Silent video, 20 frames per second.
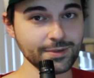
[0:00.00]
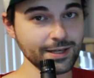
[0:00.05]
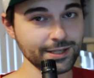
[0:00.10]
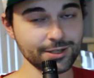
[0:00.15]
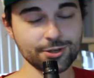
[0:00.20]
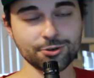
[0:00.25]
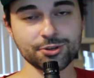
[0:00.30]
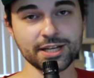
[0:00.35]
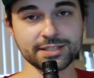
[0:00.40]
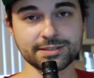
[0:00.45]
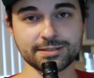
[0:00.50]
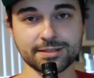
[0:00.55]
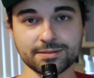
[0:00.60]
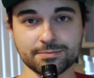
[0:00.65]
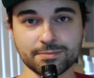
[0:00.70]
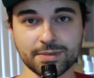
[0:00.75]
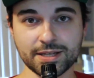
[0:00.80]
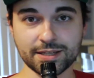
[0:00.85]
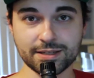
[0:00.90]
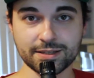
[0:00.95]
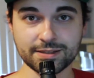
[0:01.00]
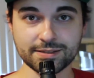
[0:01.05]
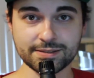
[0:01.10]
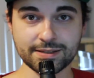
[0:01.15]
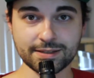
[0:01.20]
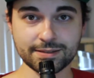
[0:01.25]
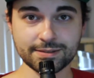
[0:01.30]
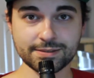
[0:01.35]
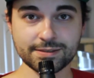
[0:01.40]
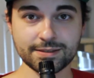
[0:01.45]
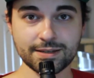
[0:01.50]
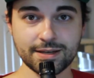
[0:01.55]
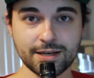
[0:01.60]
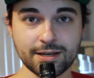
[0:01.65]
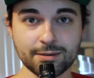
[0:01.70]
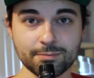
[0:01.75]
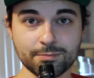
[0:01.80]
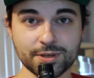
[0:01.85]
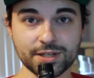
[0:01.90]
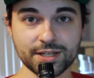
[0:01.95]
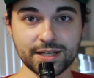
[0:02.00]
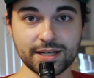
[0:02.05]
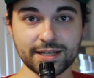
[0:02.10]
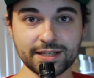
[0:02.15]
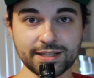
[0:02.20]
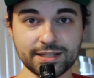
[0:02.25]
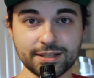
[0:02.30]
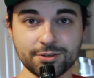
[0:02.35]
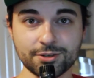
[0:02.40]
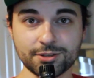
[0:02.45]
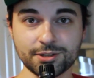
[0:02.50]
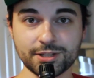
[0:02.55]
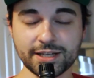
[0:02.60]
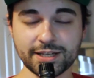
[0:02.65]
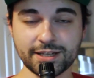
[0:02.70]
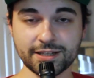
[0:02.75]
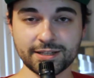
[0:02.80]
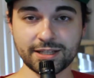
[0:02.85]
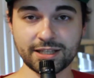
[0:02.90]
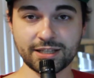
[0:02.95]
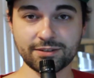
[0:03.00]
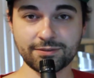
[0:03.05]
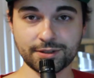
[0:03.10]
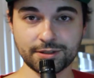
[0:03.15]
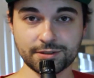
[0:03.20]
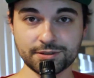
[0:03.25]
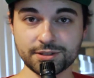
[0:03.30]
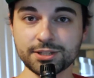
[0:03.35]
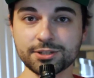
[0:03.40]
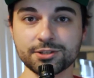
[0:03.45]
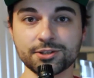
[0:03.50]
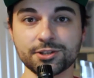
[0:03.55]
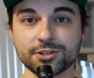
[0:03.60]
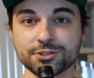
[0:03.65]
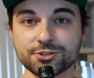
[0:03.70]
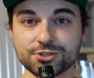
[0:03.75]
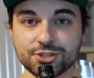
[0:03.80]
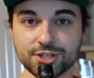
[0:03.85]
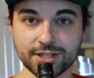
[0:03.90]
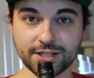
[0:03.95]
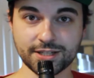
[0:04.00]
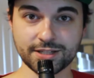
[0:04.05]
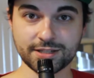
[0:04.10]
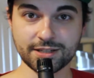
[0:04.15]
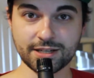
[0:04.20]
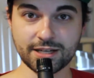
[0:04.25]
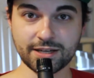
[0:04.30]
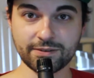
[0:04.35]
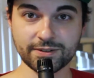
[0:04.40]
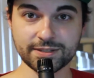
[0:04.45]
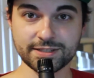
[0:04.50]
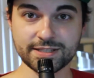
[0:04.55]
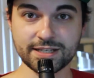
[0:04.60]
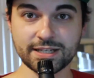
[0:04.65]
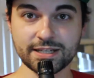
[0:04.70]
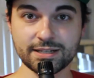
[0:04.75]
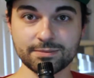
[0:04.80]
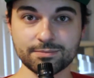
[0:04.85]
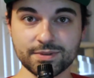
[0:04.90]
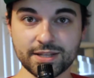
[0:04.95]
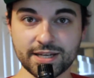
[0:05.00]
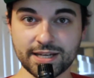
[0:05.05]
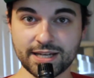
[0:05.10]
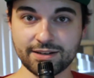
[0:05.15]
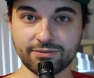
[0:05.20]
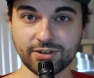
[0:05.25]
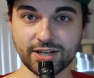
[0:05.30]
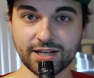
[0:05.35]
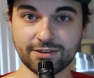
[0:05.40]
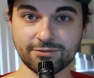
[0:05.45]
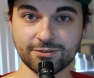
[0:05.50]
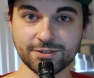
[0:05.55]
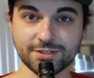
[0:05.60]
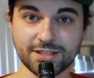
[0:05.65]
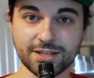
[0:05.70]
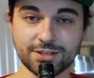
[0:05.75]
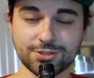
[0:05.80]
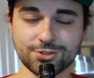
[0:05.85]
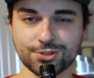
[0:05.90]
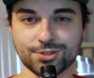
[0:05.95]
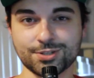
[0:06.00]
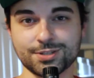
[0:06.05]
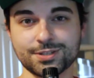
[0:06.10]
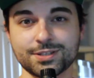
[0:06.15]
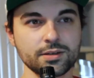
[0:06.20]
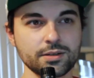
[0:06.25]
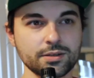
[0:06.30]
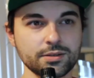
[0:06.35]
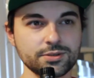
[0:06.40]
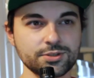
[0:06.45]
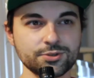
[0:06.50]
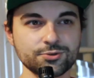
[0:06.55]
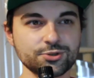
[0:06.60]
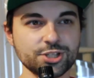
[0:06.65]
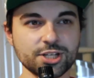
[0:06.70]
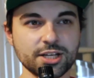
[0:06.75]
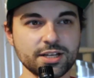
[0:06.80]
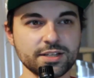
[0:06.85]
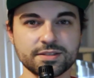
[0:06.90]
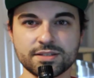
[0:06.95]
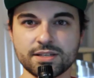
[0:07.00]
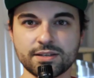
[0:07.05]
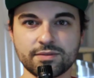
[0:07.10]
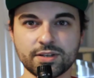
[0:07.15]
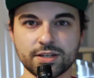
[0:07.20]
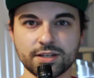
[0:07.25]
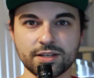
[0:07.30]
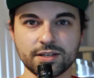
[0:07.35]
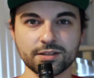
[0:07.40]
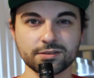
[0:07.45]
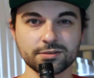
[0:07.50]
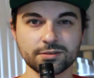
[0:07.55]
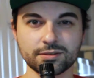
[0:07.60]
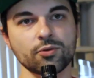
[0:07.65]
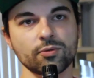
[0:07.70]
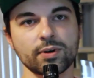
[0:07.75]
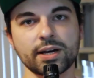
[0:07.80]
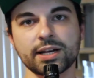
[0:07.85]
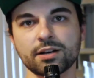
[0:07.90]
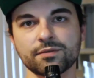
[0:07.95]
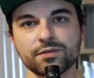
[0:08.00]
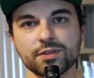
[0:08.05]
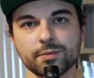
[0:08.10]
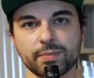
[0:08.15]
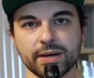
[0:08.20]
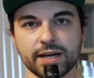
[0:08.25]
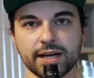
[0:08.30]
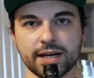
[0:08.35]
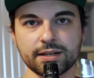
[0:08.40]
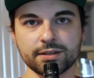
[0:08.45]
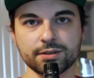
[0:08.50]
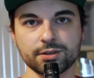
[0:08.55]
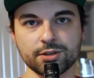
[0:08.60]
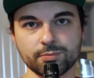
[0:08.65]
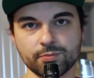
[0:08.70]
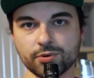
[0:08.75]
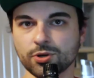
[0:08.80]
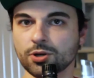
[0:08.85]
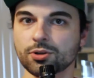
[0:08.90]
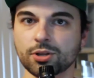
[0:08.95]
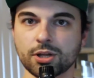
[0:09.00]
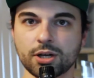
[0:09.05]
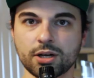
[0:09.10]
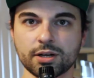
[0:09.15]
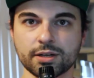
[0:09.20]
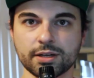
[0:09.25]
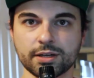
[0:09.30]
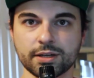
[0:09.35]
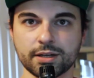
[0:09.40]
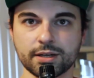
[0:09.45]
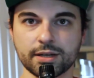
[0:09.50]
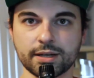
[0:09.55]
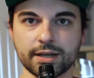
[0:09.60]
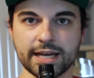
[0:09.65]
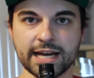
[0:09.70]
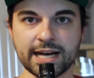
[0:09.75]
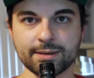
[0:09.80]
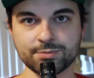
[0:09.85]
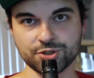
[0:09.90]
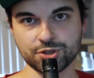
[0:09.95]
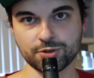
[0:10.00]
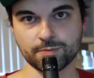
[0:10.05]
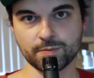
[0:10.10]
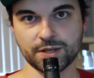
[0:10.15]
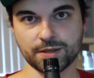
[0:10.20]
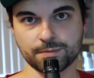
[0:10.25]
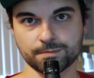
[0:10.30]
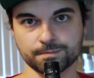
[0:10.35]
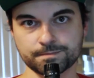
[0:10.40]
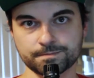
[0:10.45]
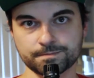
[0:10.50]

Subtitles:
I know that doesn't make any sense, but I giggle like an even littler chicken every time they have a conversation. Do chickens even giggle? Right off the bat, the prologue captured me.